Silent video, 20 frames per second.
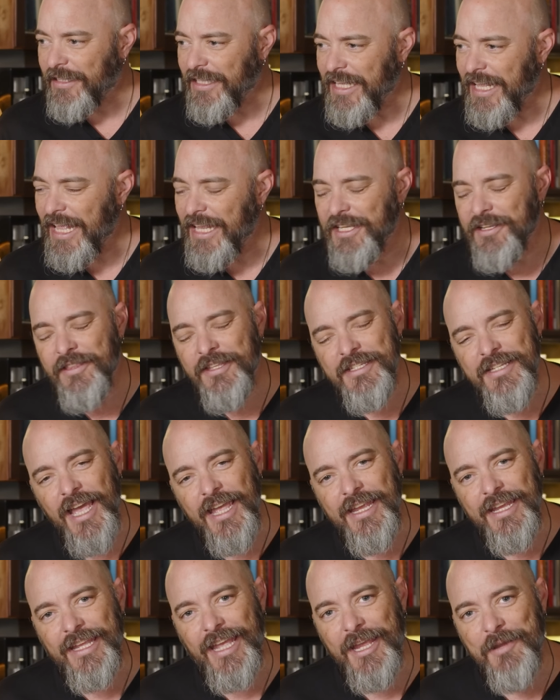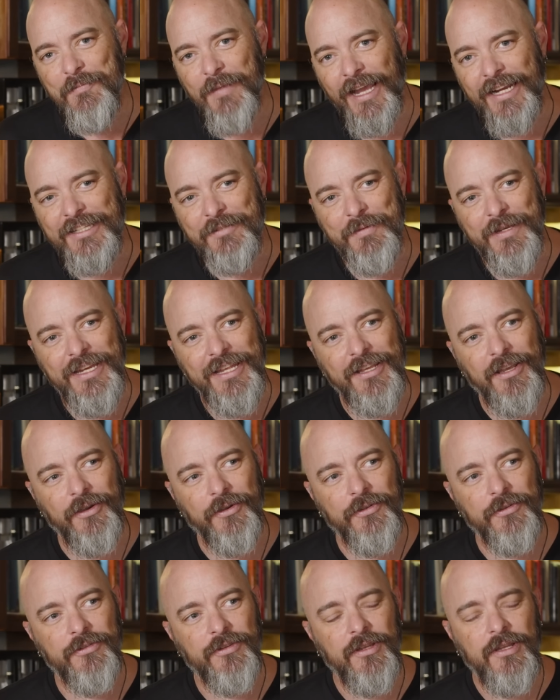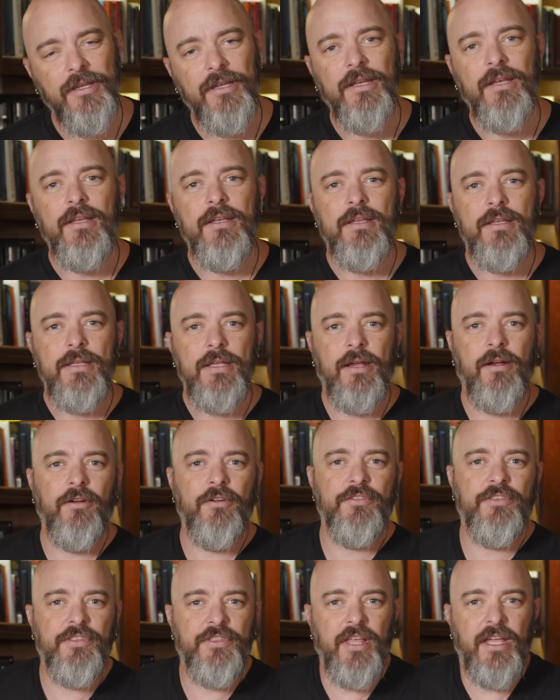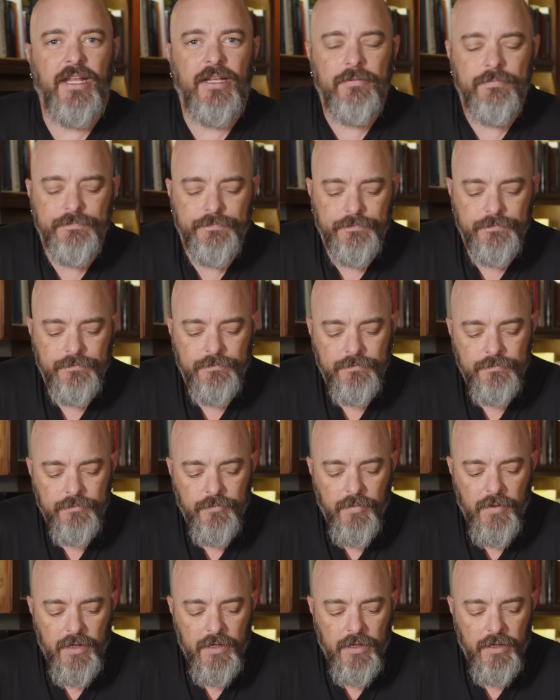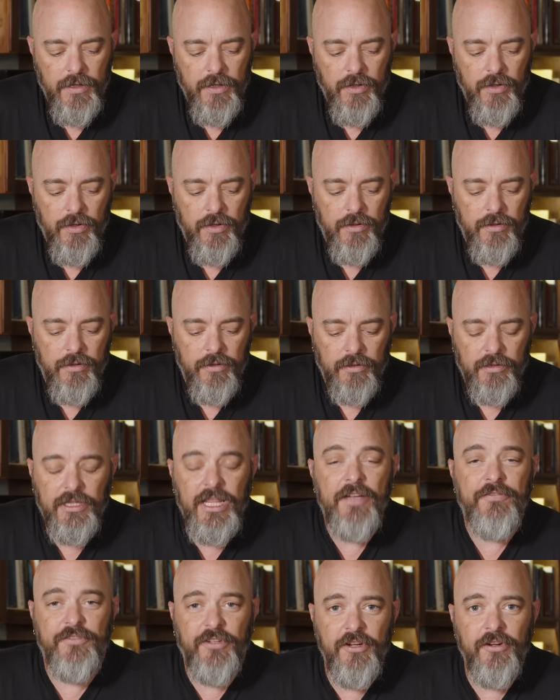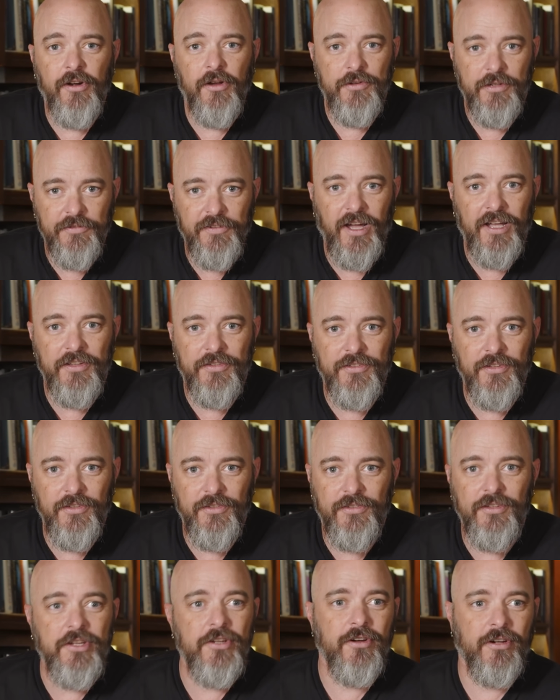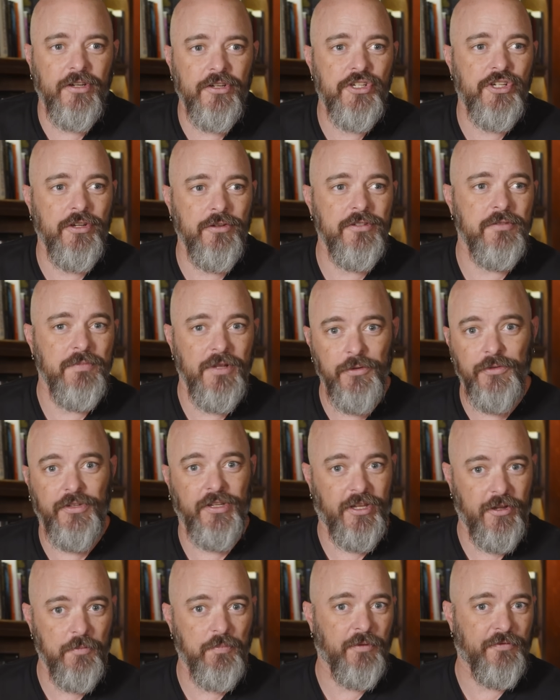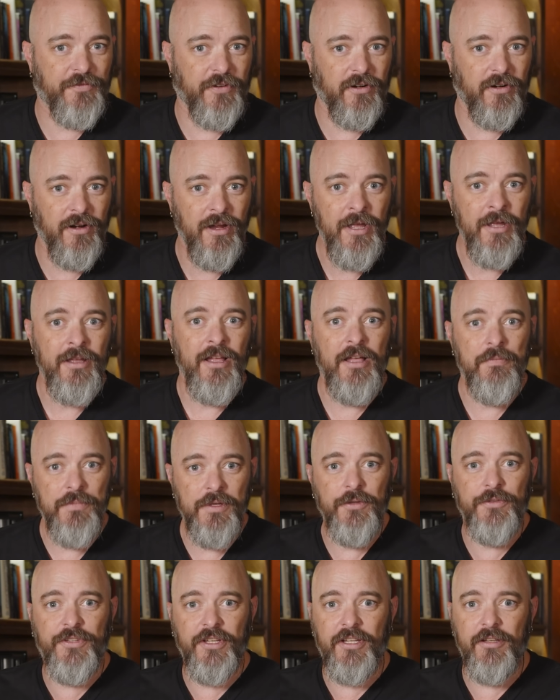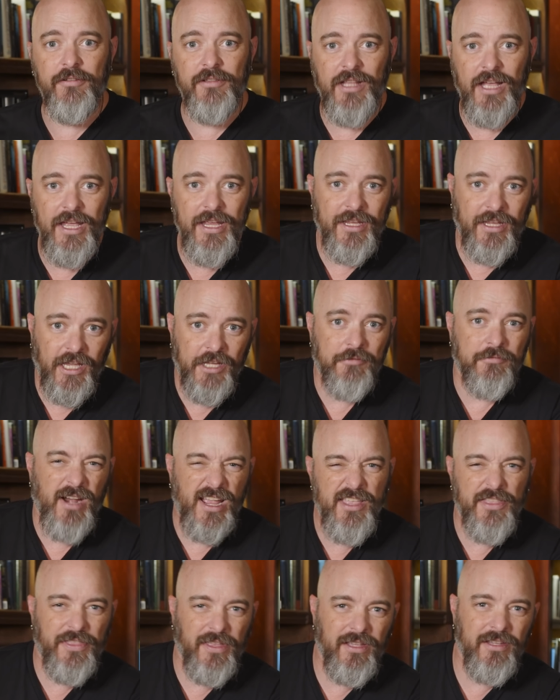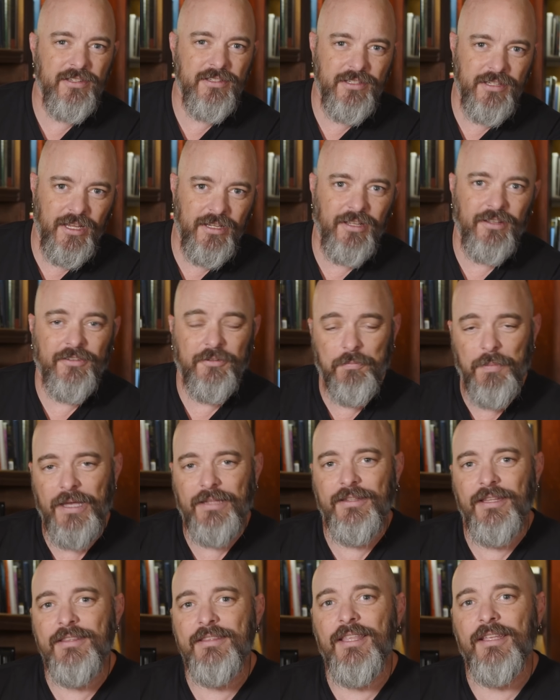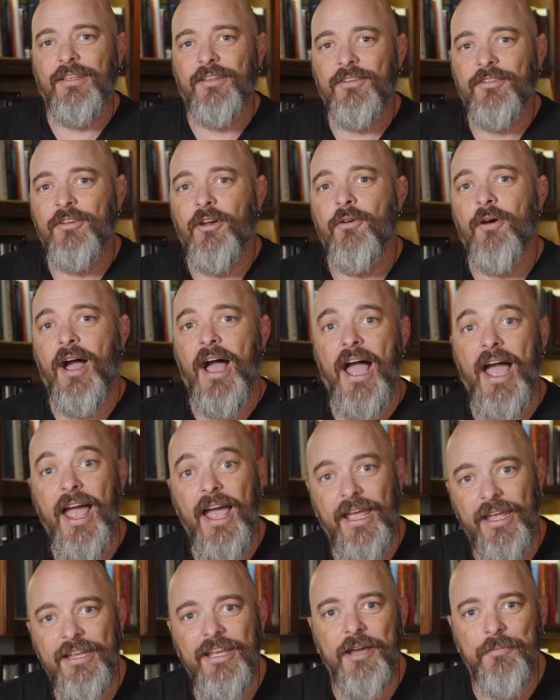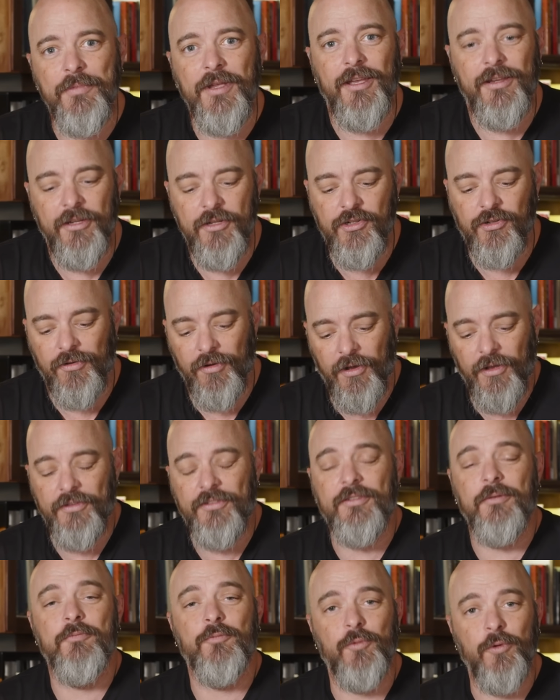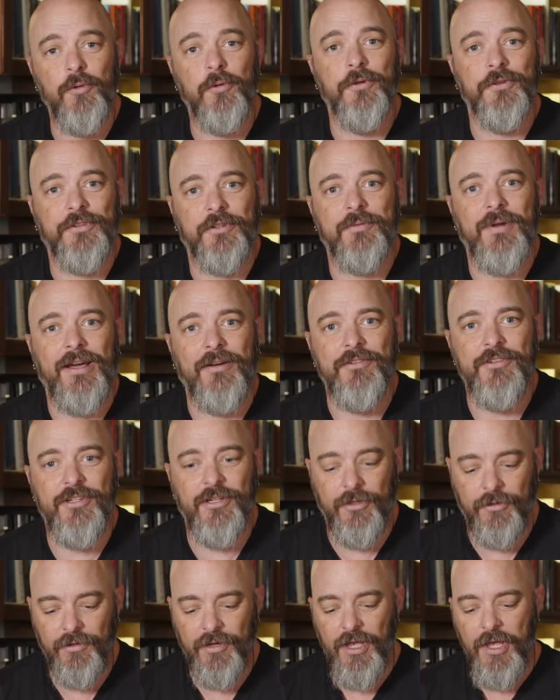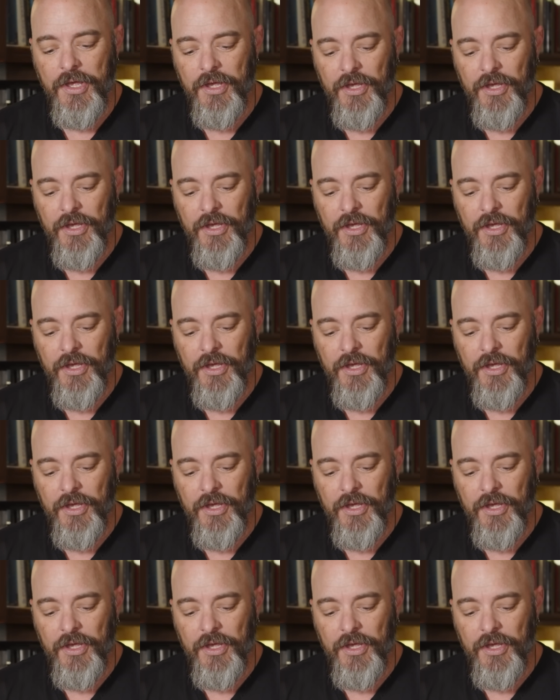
at the end of the day, he came back to me and he goes, here's the thing. Left to your own devices, you're going to choose music you prefer and music you like and write things and expected things. So I am going to draw some rules around you.